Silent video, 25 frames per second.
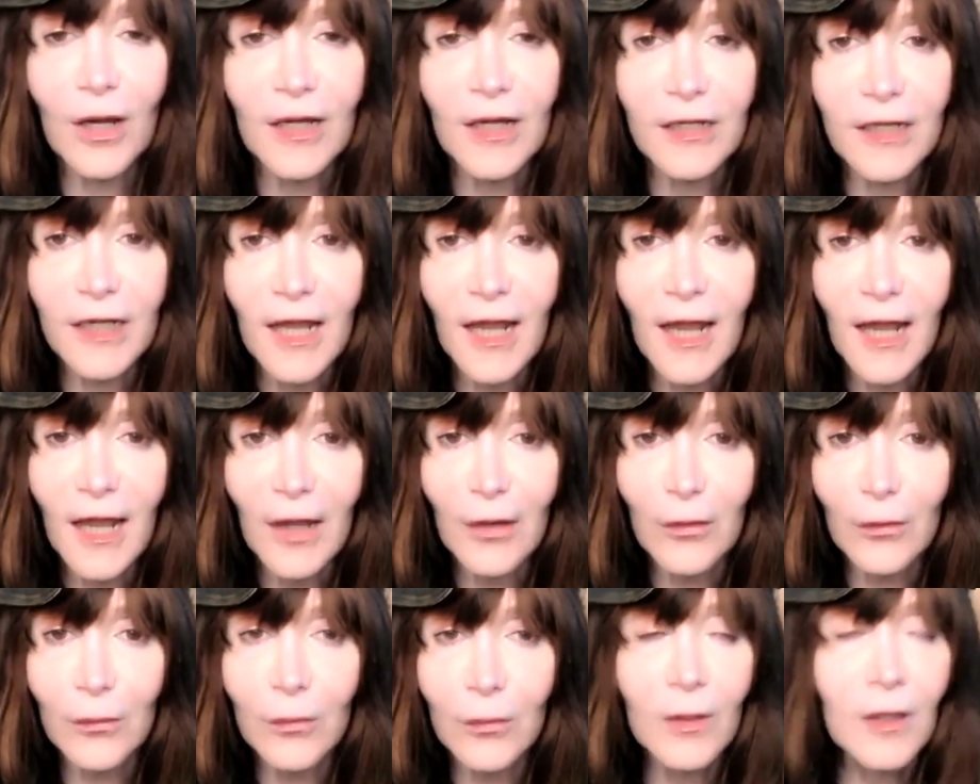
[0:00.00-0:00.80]
and
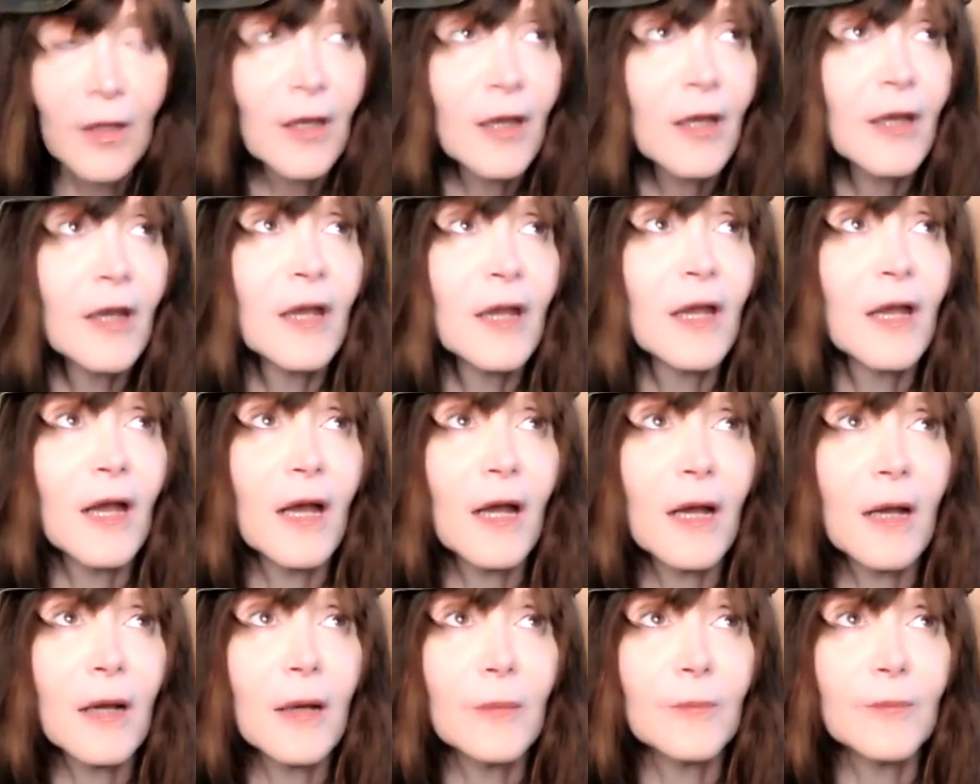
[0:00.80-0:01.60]
how
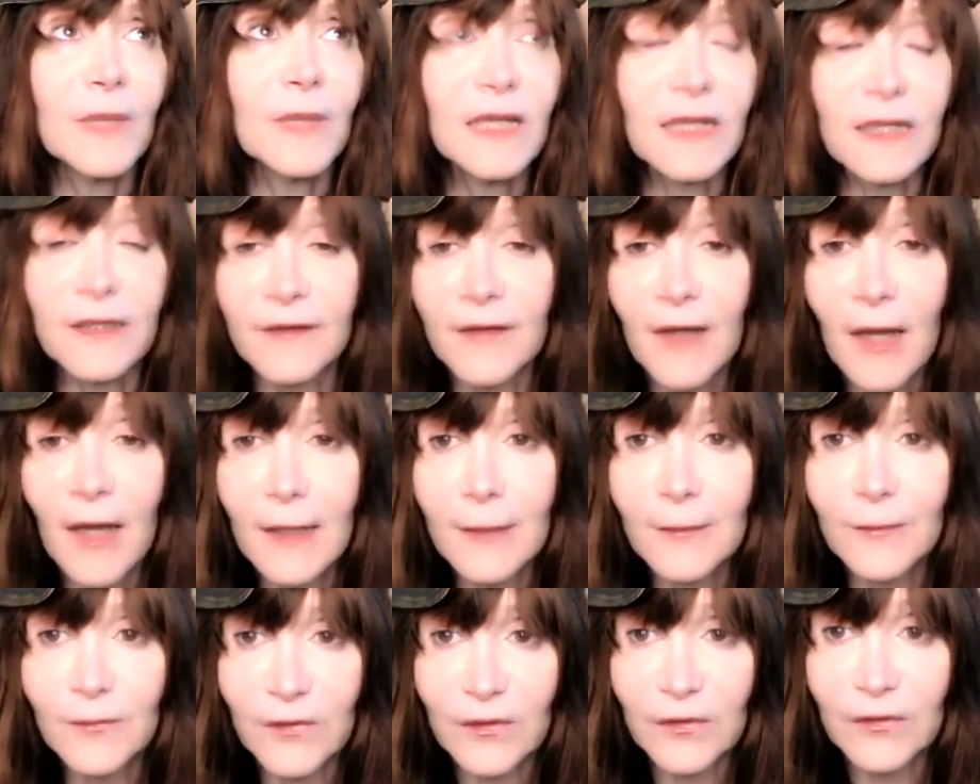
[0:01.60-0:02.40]
many
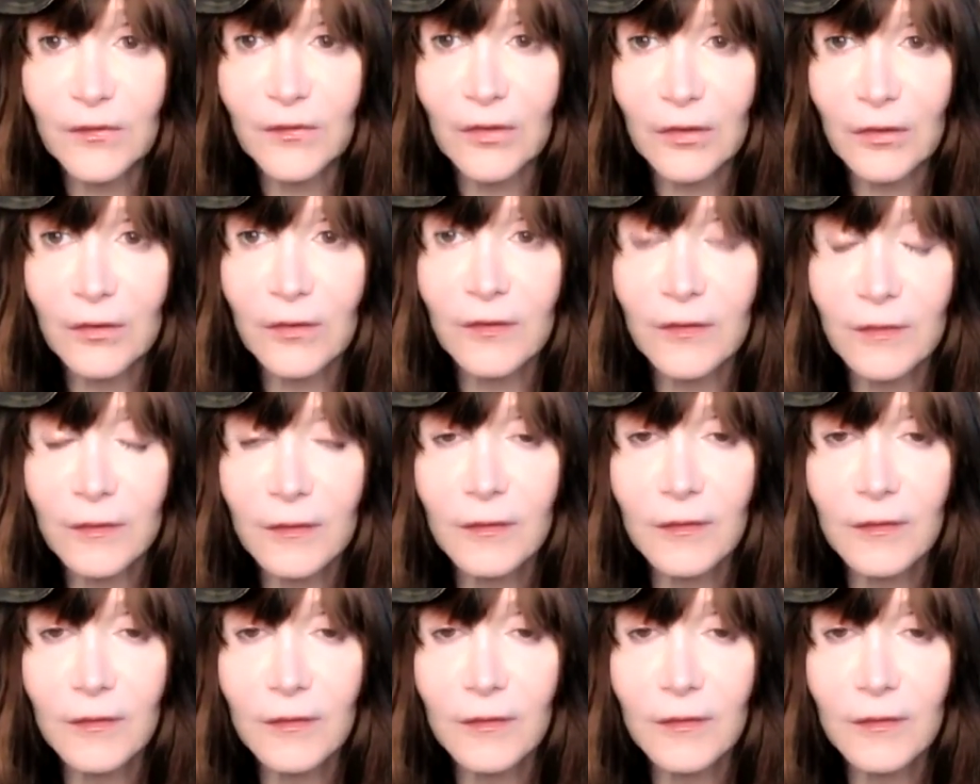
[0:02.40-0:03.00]
times it took.